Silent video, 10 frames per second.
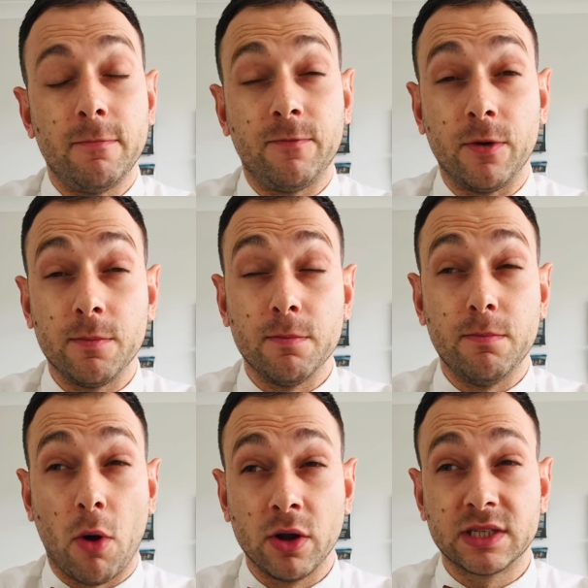For
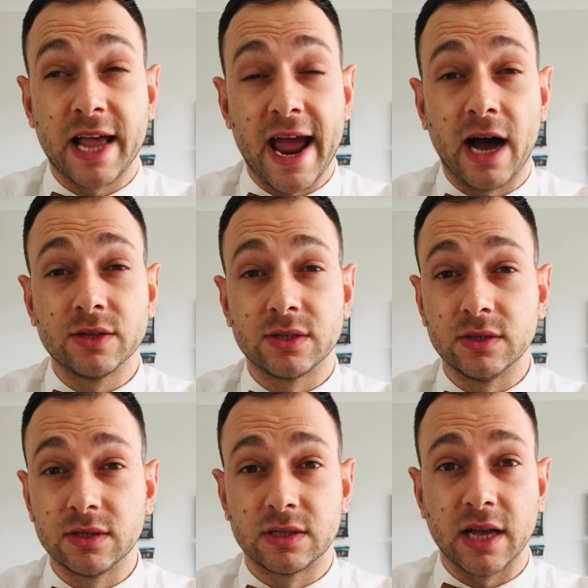most
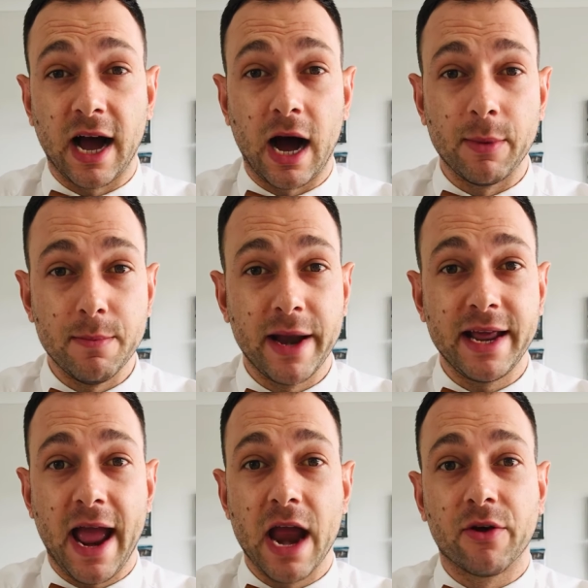houses in
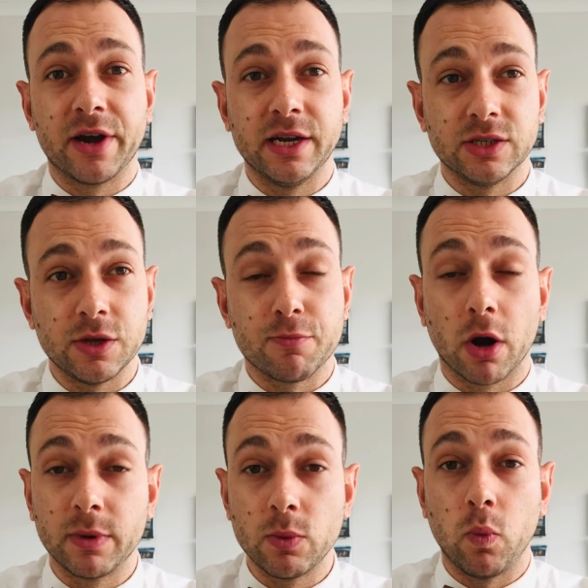many areas, you
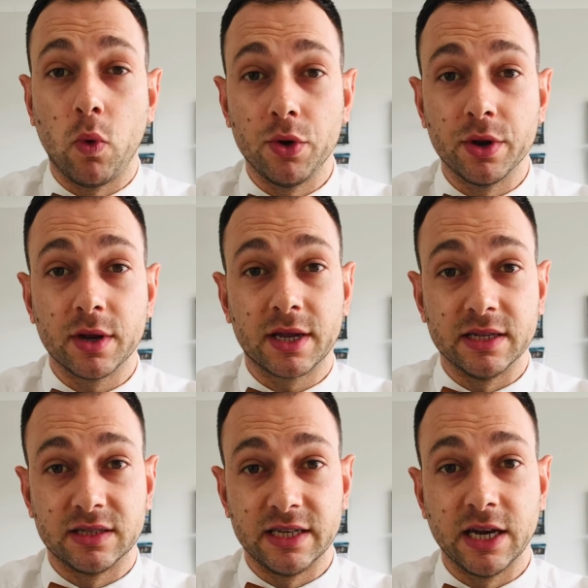probably would
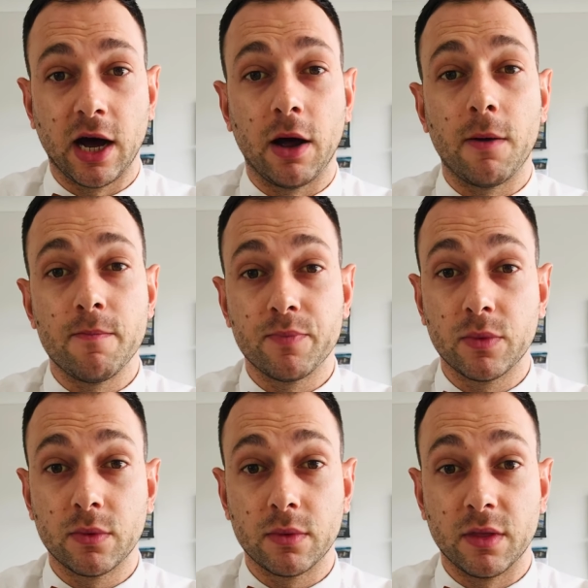consider
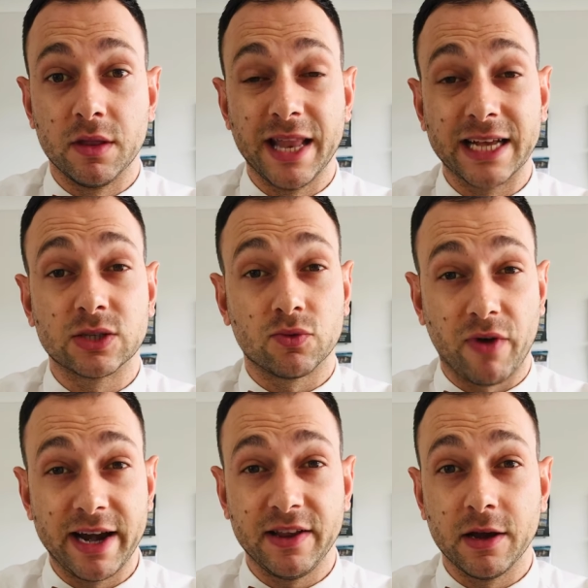the next rating